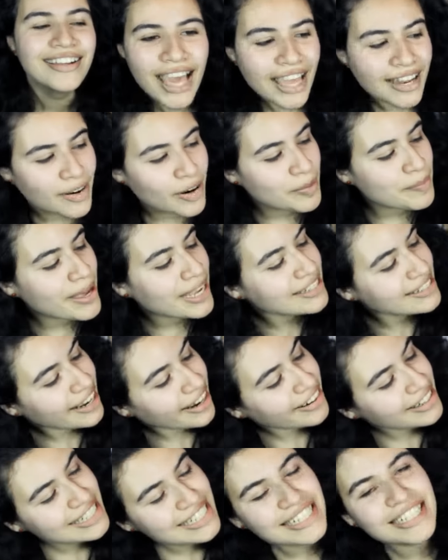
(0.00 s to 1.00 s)
And our main
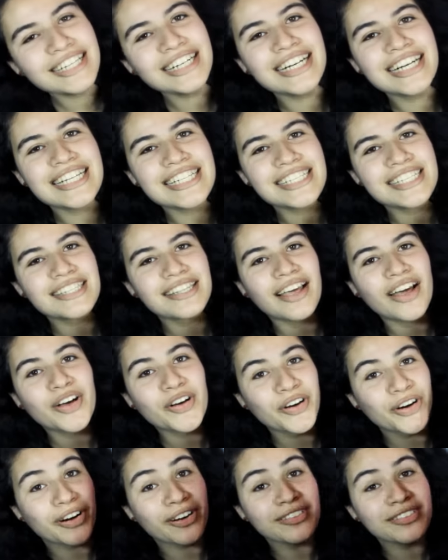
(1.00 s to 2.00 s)
character is
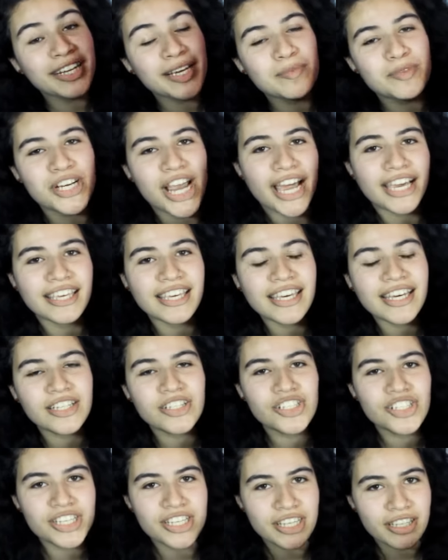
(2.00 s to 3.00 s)
a girl named Jackie
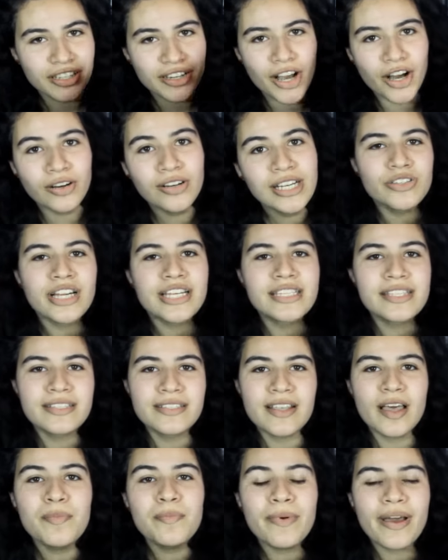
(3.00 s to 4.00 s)
and she, you know,
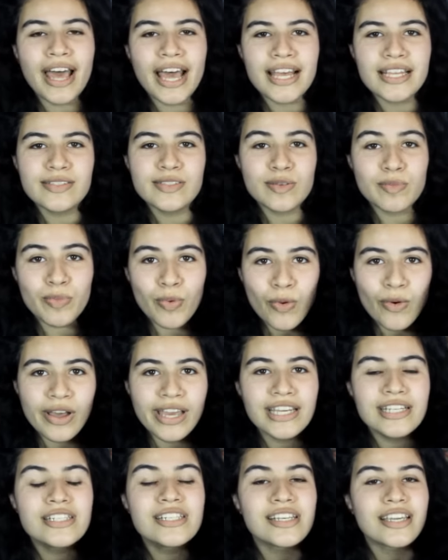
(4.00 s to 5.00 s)
dresses up as a
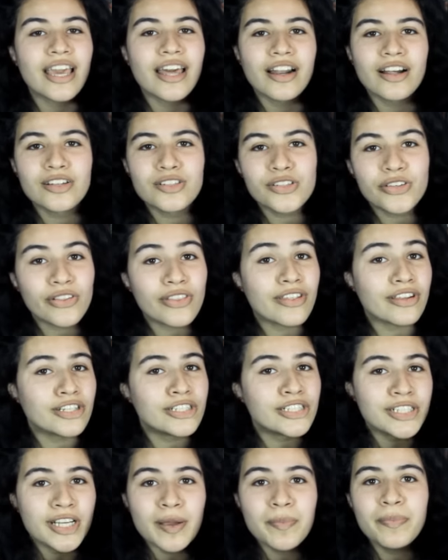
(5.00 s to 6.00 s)
boy to get onto
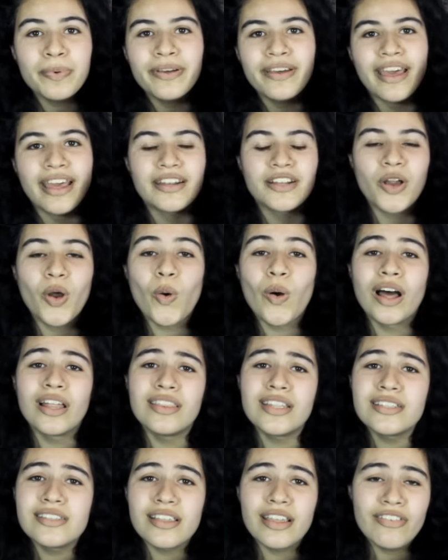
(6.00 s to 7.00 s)
this ship and go
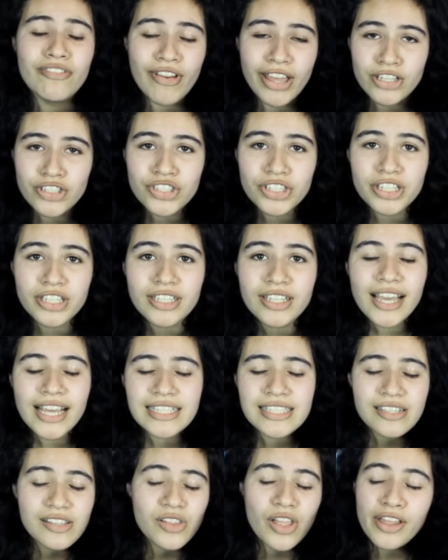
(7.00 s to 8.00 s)
on this adventure.
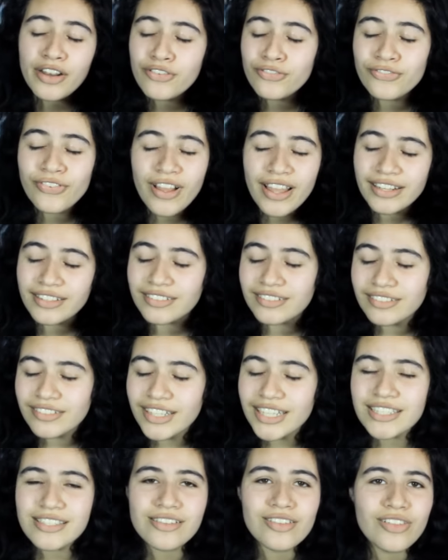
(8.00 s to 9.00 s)
It's a lot of fun.
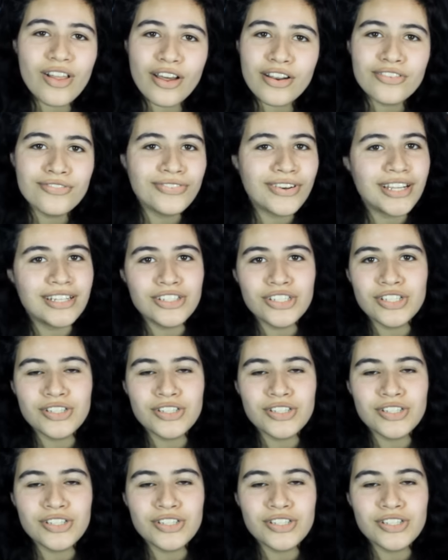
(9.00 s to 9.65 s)
It's a lot of fun.